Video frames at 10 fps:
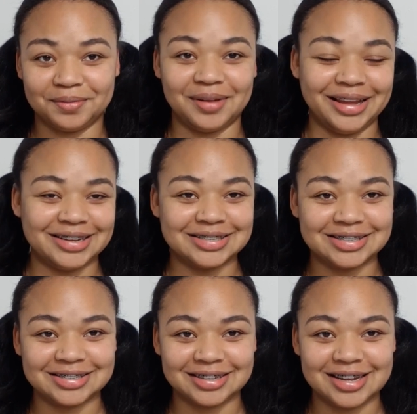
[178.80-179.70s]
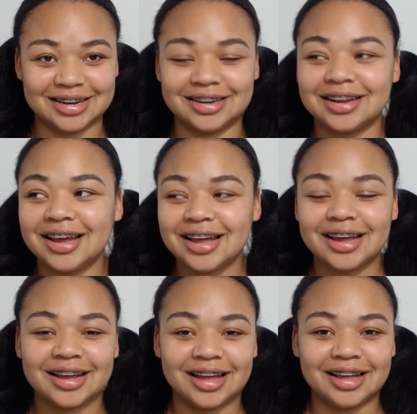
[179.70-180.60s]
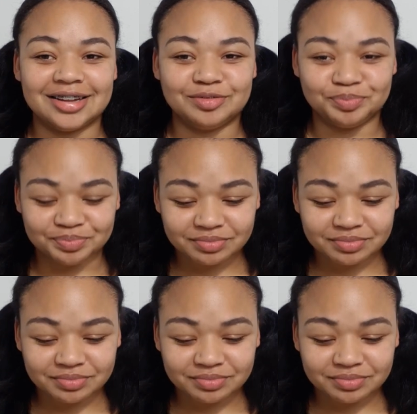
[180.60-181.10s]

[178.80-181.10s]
while I can still eat it. Um,